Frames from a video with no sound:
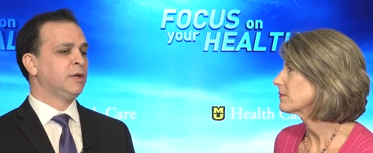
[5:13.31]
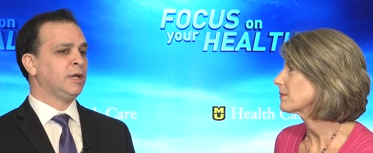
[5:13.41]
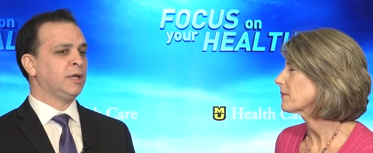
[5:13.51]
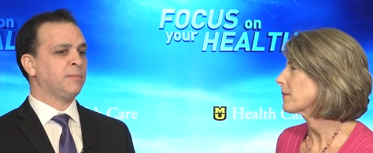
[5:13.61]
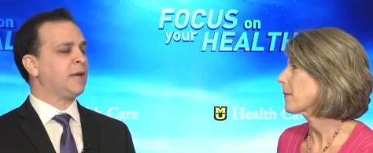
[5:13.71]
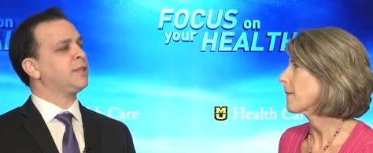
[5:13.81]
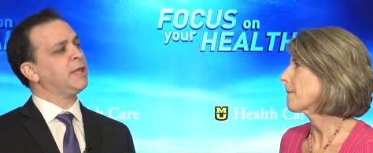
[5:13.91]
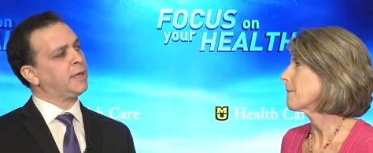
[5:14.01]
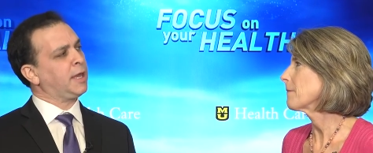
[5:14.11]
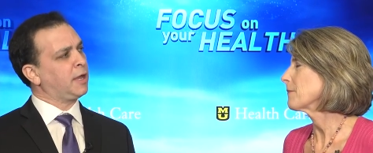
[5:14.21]
Speaker 1: in my
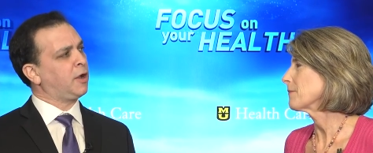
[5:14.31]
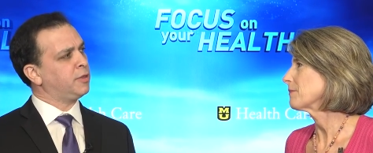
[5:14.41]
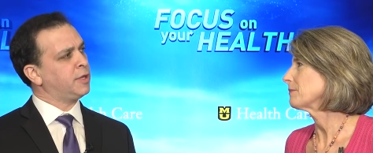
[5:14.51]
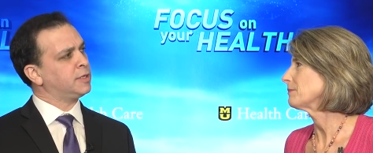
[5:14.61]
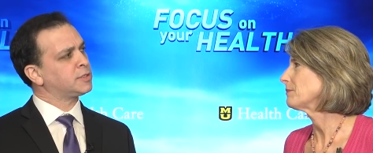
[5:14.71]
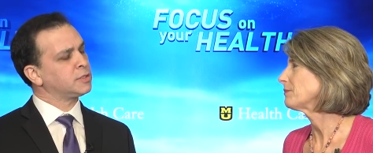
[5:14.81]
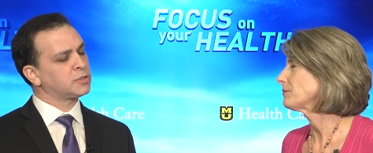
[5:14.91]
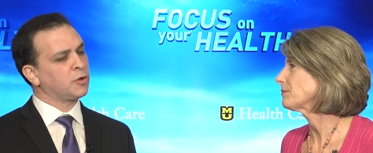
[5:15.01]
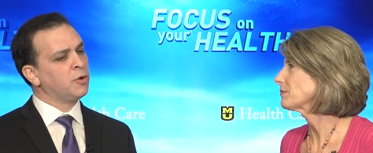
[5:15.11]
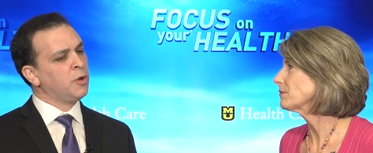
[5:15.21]
thinking on this. And
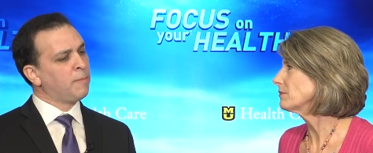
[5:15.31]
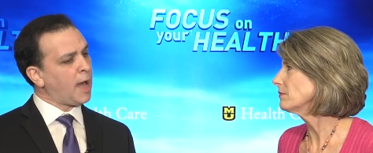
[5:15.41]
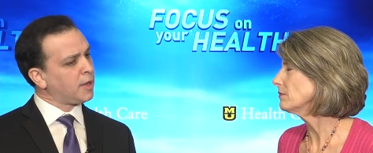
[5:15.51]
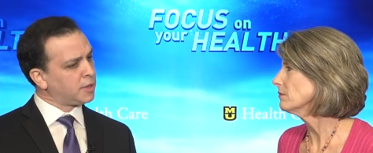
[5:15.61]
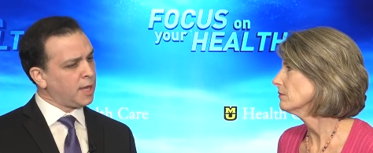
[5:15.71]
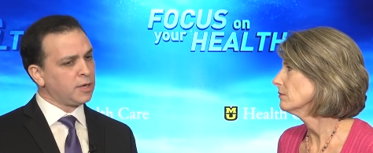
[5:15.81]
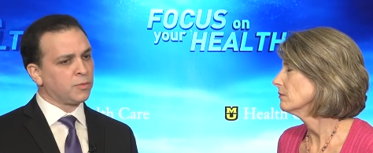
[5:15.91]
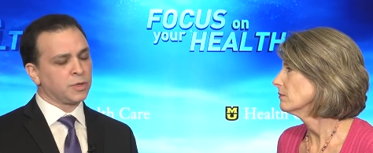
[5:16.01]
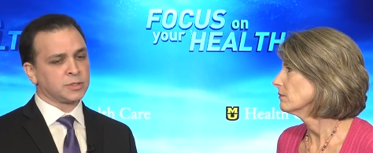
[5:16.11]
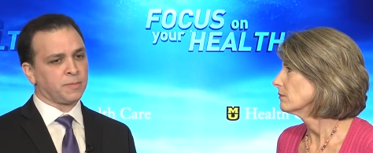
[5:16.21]
so back then it
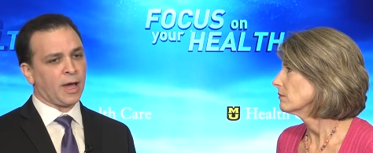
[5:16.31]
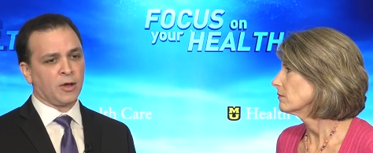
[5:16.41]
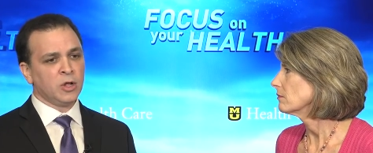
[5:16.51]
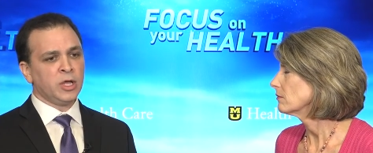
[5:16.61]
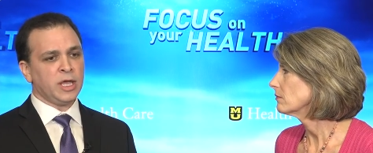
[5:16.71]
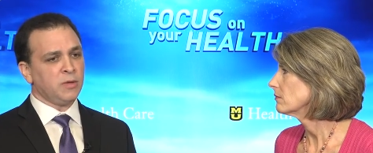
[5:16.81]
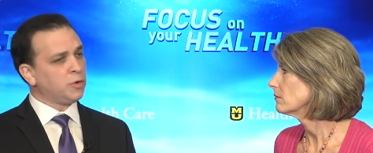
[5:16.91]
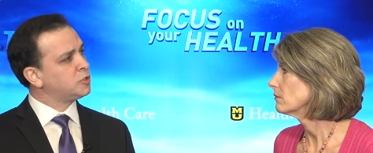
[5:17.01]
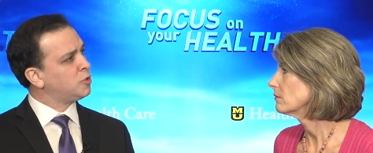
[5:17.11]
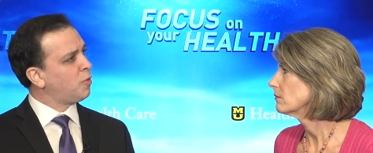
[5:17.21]
was about eat
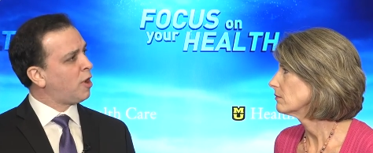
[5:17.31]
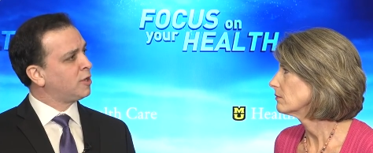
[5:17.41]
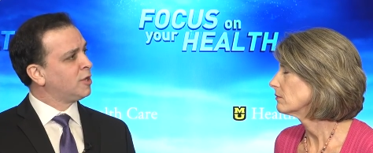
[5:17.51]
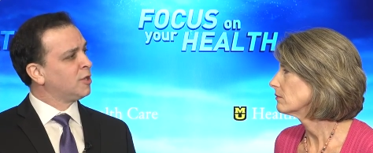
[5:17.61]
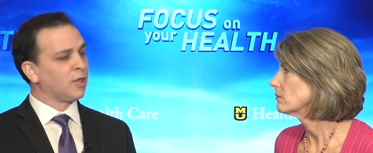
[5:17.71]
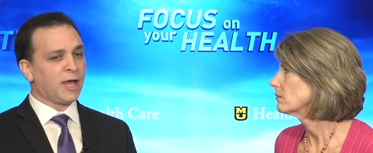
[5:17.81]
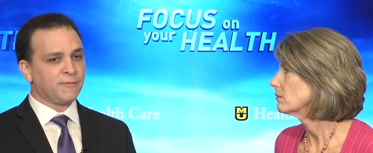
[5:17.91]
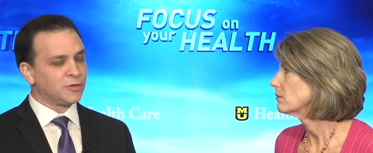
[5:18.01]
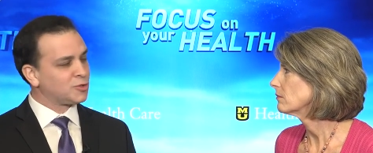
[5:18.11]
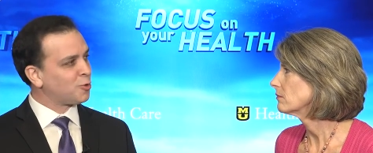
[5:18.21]
what you want, life
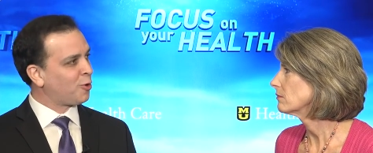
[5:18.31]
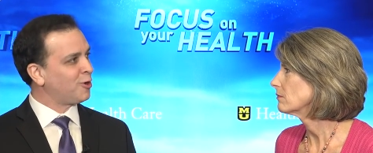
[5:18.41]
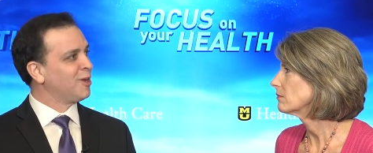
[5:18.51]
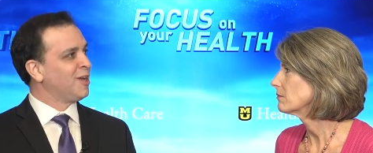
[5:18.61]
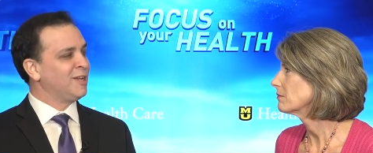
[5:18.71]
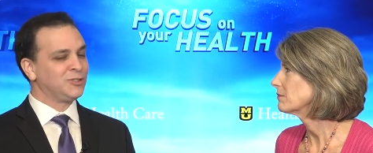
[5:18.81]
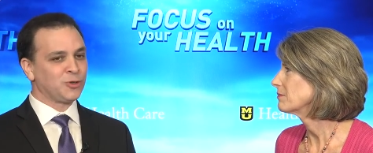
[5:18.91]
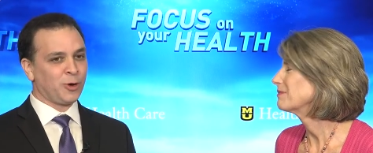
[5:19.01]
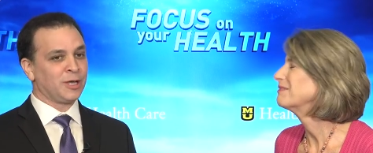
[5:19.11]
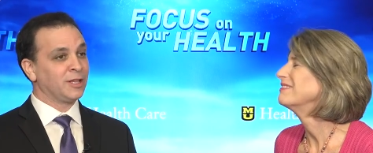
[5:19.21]
is short,
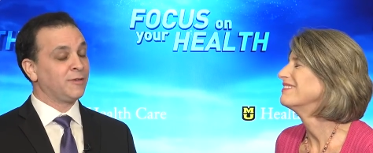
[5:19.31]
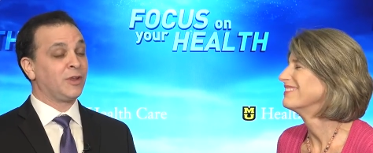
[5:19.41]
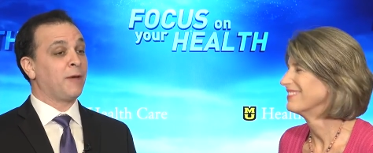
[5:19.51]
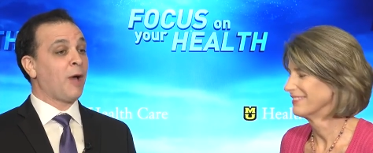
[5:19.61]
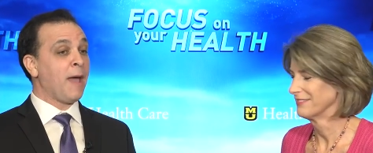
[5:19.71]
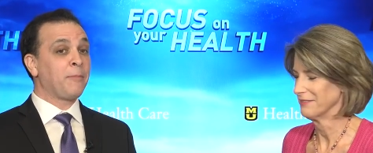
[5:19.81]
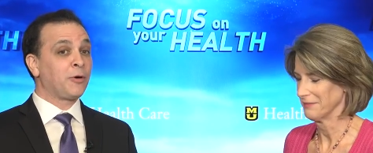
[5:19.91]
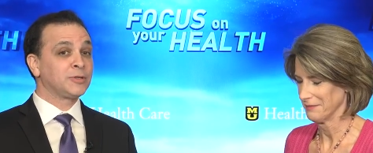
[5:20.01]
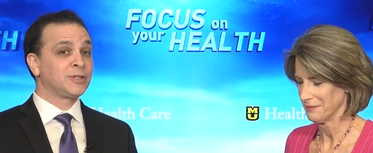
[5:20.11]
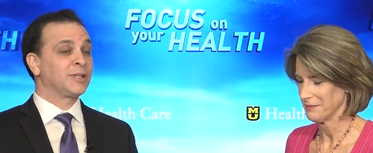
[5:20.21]
enjoy it, live it up. I
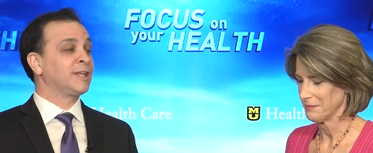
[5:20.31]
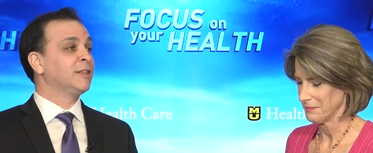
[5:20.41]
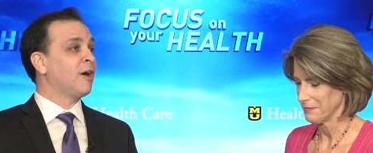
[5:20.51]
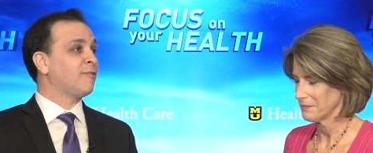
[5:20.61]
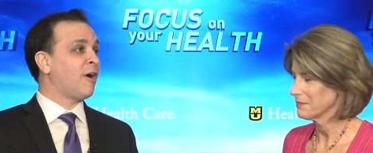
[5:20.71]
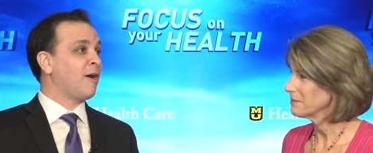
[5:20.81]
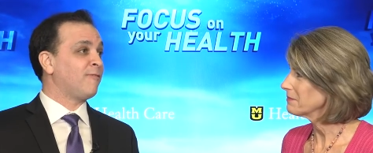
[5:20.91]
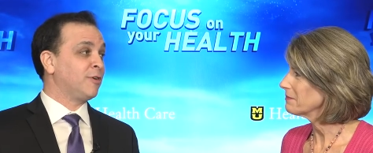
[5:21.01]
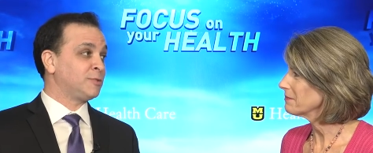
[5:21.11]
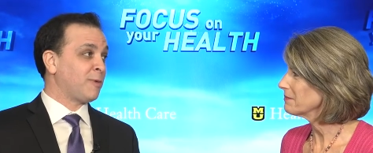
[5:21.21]
personally love hot
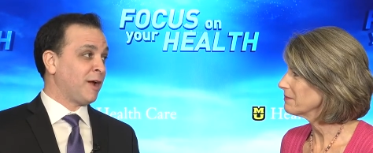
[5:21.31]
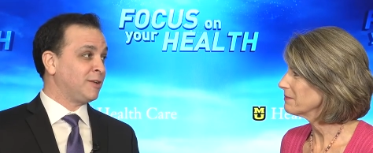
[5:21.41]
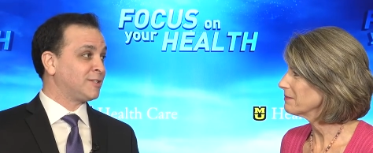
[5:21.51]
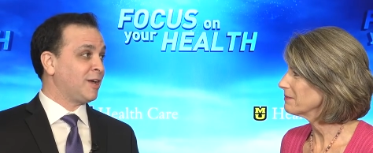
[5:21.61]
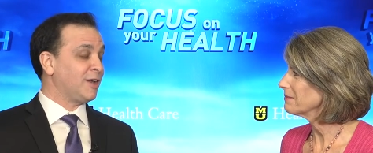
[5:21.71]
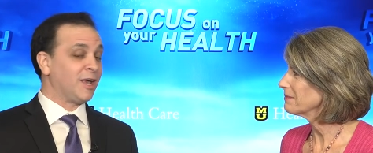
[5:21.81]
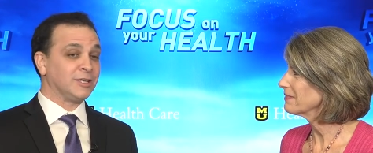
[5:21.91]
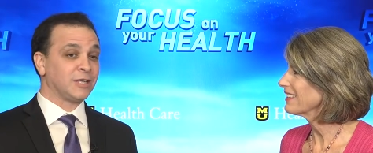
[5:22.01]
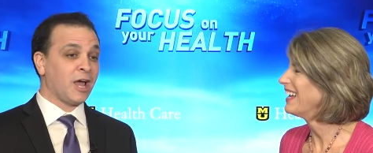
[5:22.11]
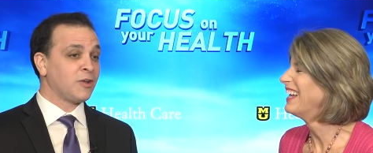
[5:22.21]
fudge brownie
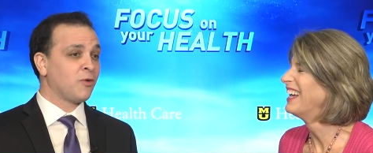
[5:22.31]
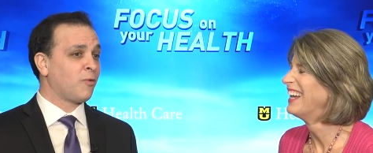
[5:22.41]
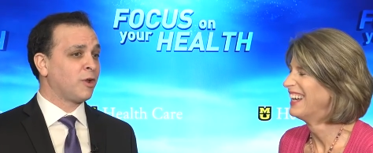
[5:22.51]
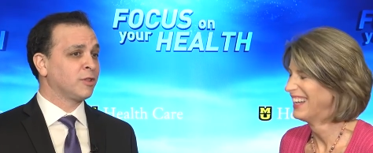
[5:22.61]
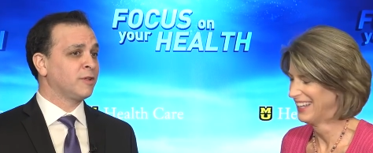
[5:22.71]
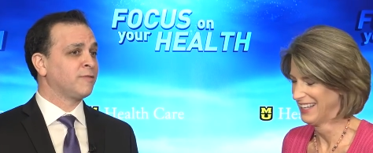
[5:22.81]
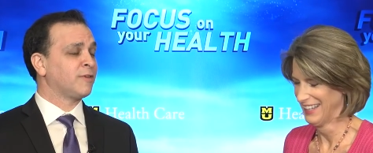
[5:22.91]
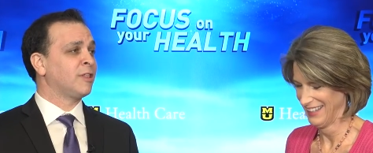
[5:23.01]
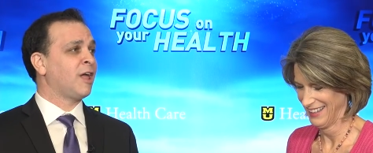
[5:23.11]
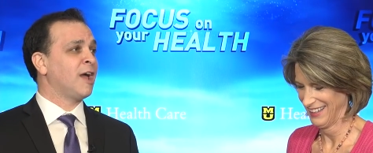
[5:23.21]
sundaes and I don't want to live
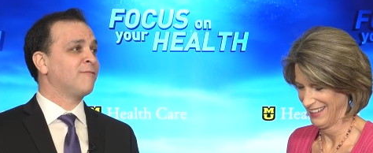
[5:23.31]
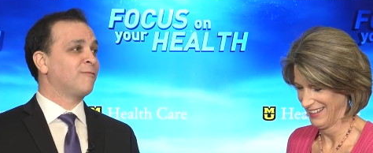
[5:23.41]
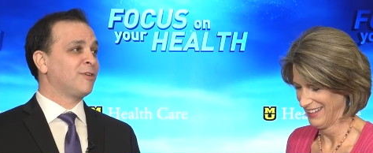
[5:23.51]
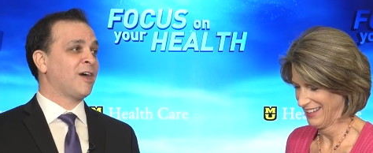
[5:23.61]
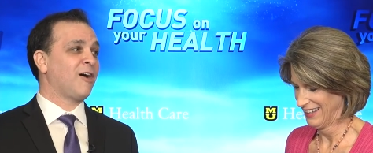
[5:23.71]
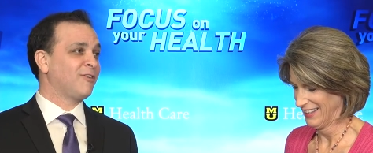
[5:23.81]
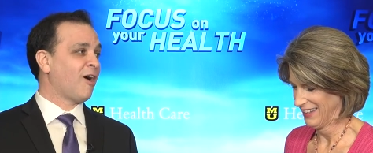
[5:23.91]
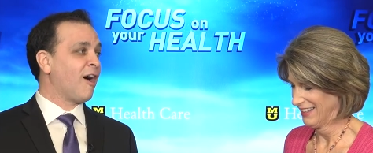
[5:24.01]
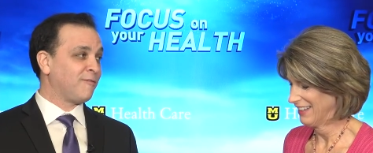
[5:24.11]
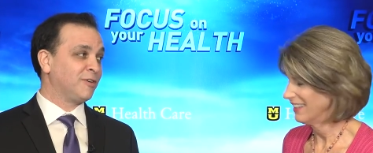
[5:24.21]
a life without
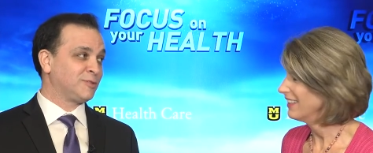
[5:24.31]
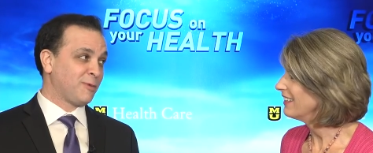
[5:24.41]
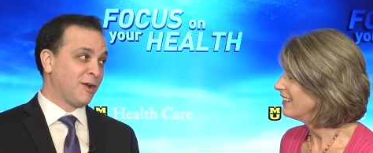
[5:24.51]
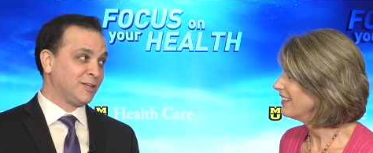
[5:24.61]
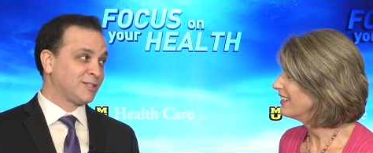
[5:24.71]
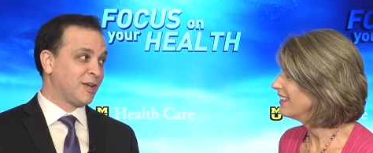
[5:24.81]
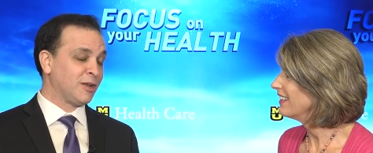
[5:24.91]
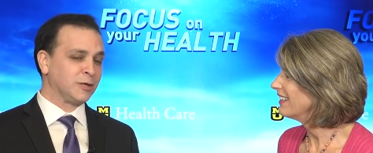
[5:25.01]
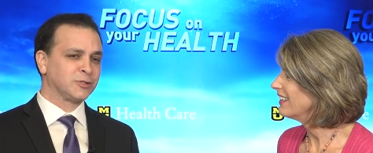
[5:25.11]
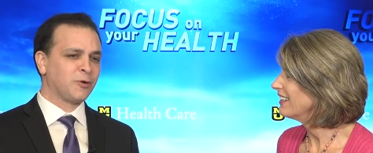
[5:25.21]
hot fudge brownie
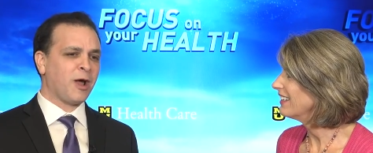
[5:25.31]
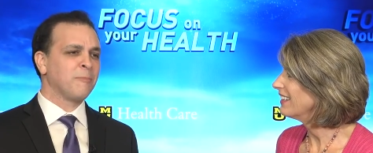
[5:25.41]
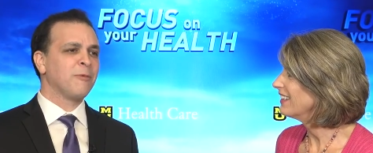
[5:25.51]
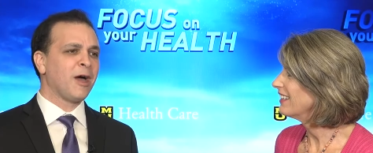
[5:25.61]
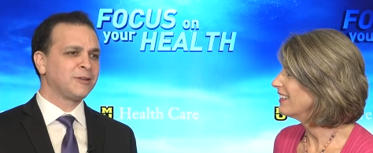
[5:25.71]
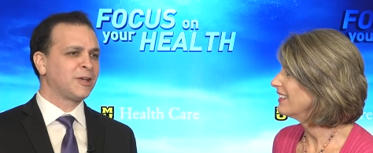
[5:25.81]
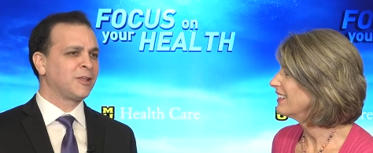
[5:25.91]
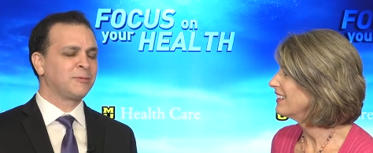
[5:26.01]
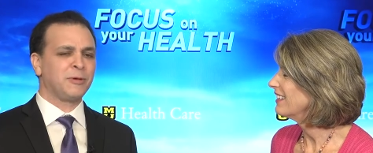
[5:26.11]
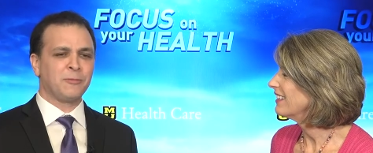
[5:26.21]
sundaes. So I'm not
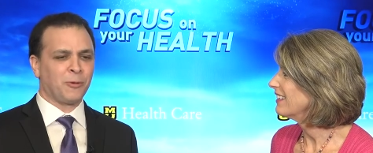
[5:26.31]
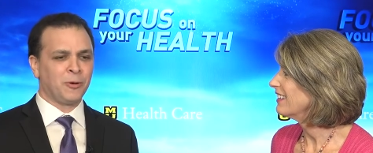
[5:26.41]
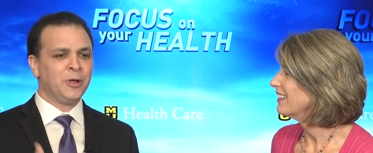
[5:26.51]
telling people